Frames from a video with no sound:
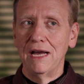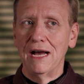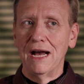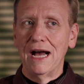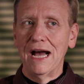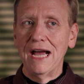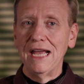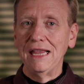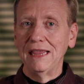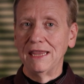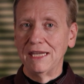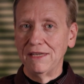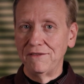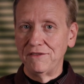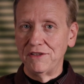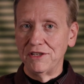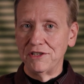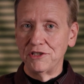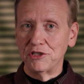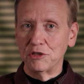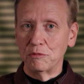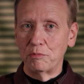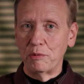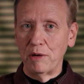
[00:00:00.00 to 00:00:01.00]
I lived
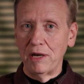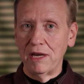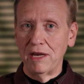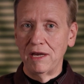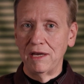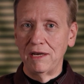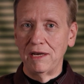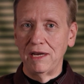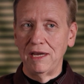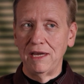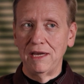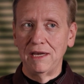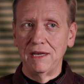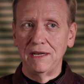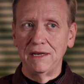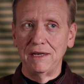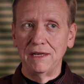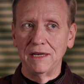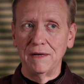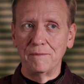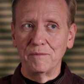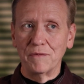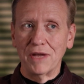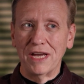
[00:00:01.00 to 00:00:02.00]
in Japan and
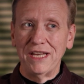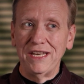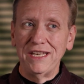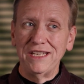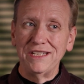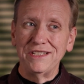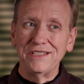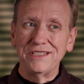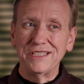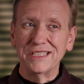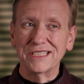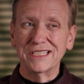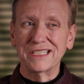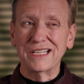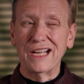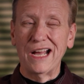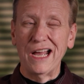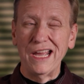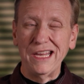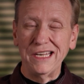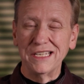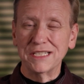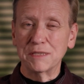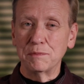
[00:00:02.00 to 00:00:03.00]
I didn't just
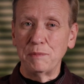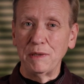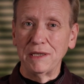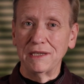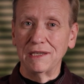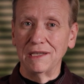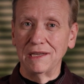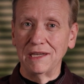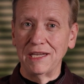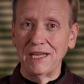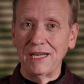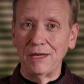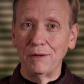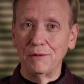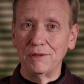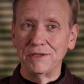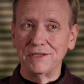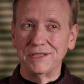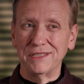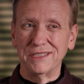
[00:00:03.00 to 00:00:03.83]
kind of speak the language.